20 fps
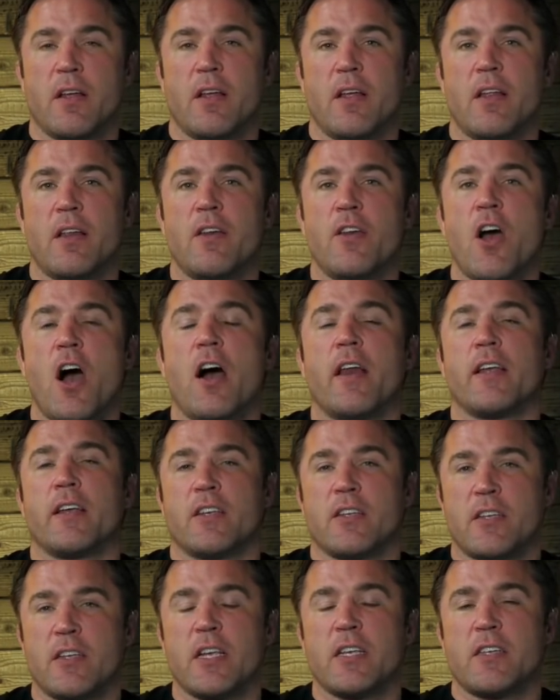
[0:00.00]

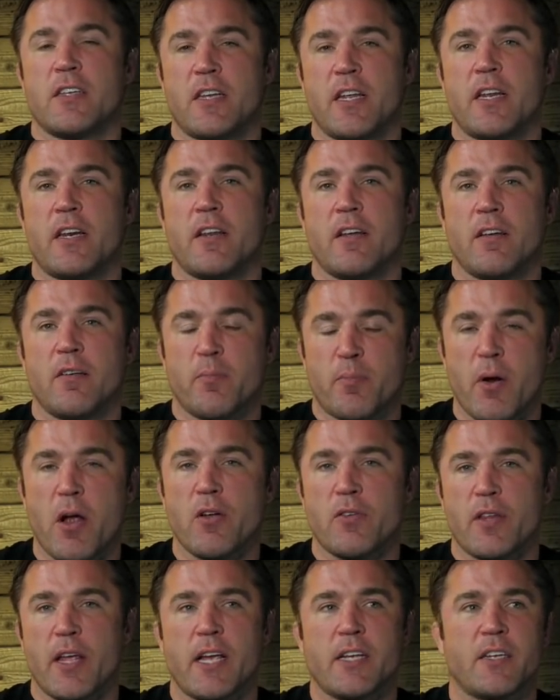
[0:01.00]
non-existing
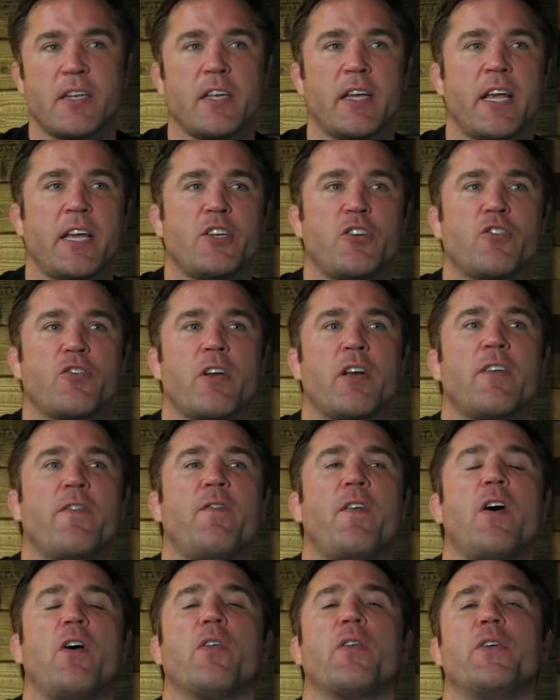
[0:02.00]
protest, in case you're trying to
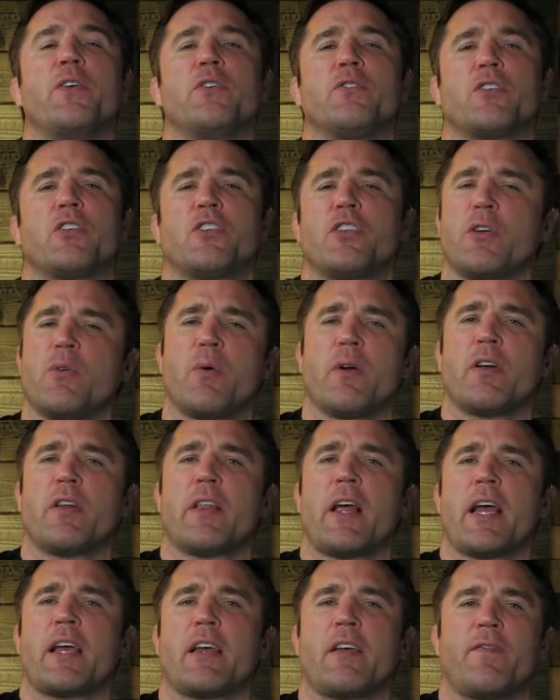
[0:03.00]
follow the news to see, where did
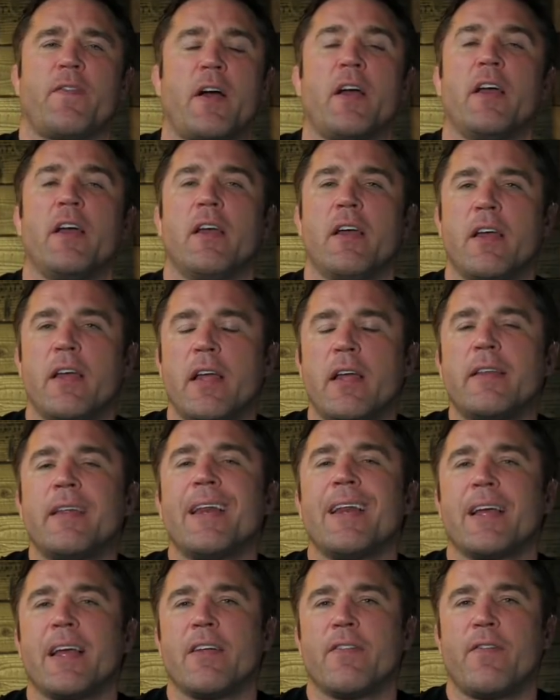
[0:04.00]
that get filed?
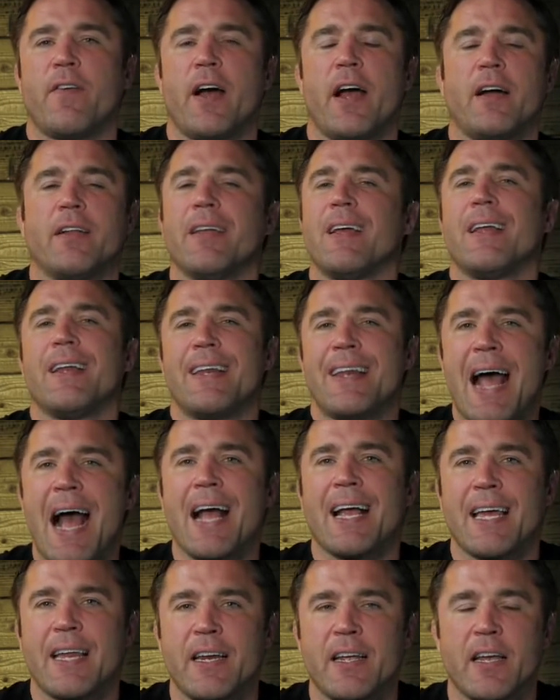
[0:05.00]
Didn't get filed.
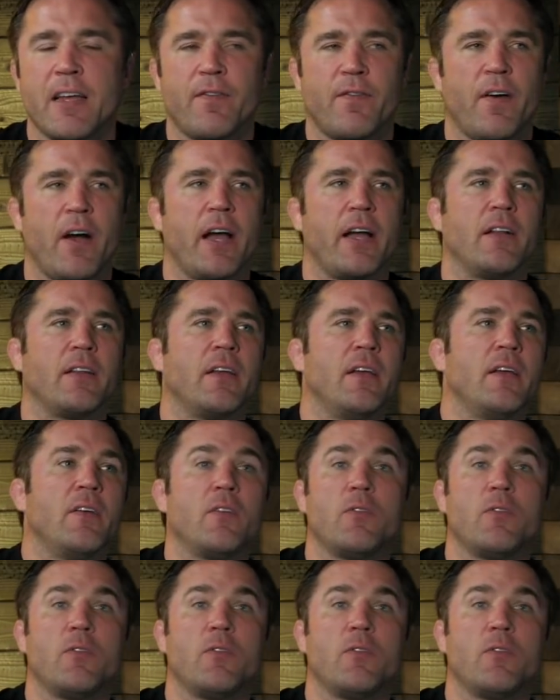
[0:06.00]
Not going to get filed.